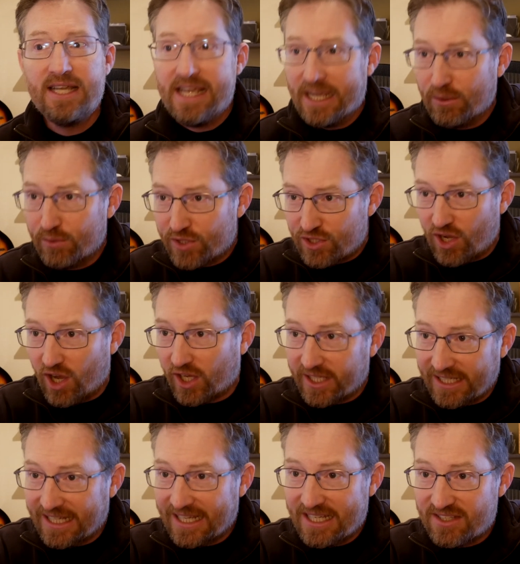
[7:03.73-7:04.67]
He was
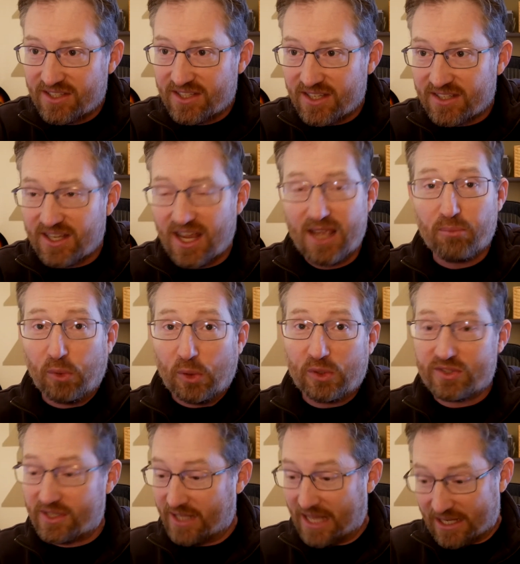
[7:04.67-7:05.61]
talking to his
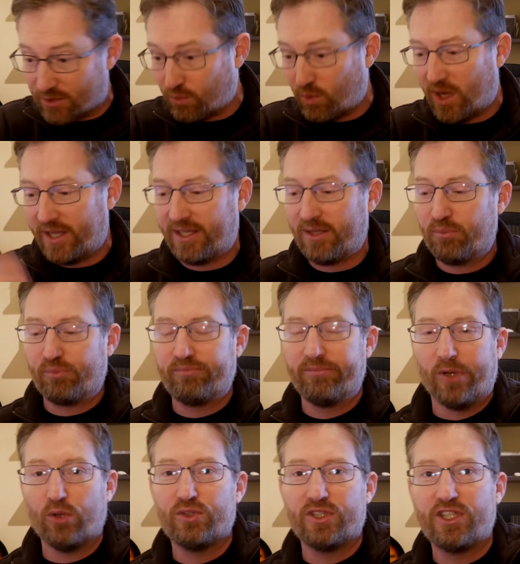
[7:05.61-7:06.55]
disciples, and that's why he
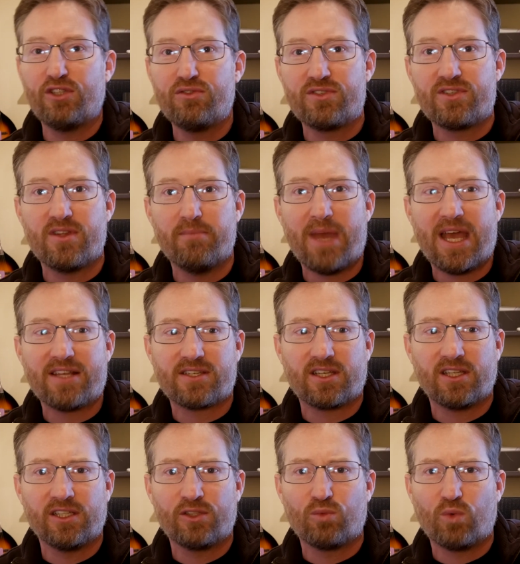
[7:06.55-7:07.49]
only used the
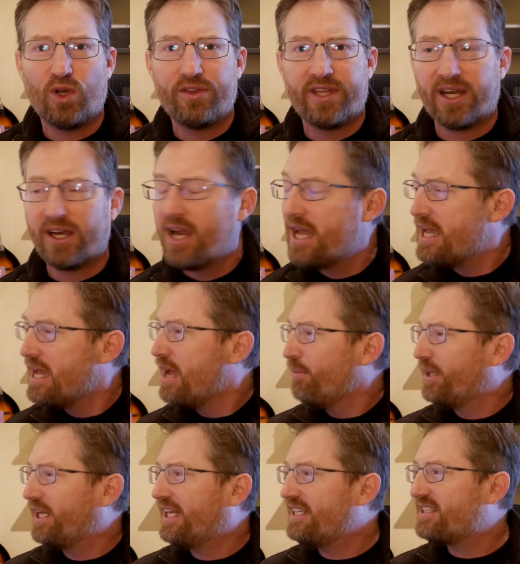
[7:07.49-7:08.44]
masculine word there,
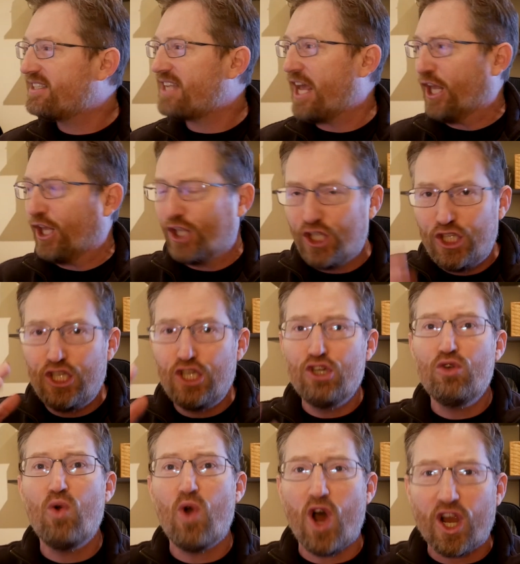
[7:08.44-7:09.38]
but he's saying,
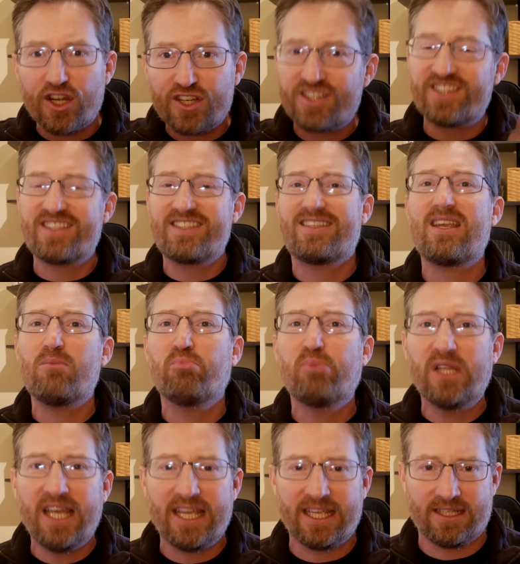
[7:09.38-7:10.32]
you are
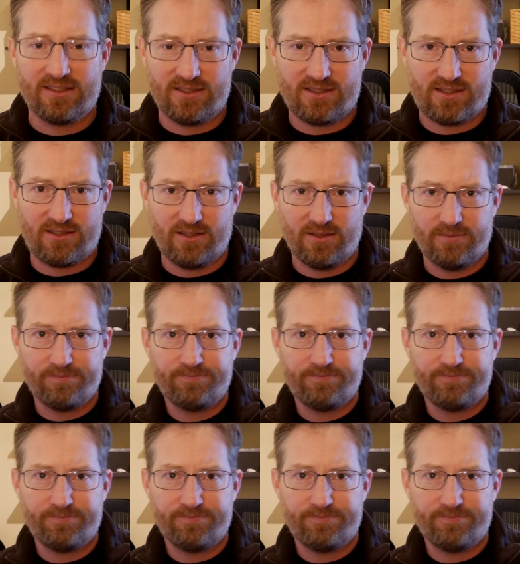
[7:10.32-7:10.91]
siblings.